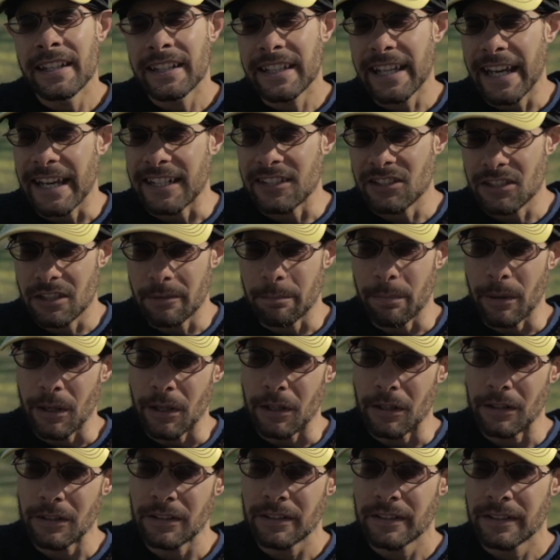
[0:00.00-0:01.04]
catch the
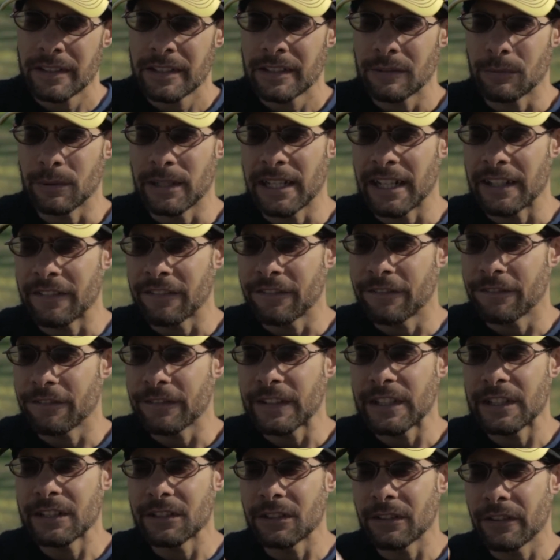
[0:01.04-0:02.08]
ball. When I
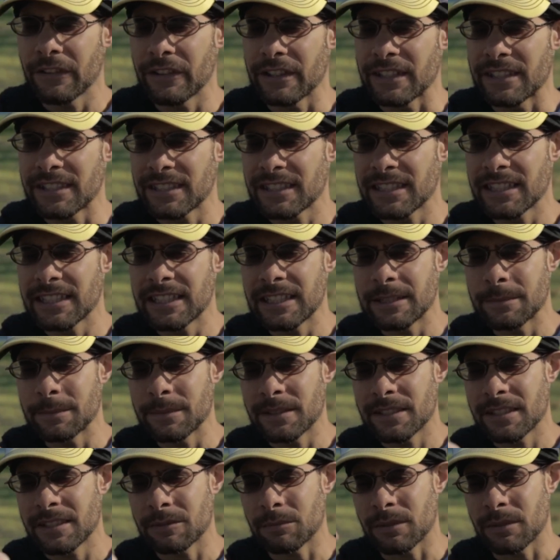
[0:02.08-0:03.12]
feel the seams,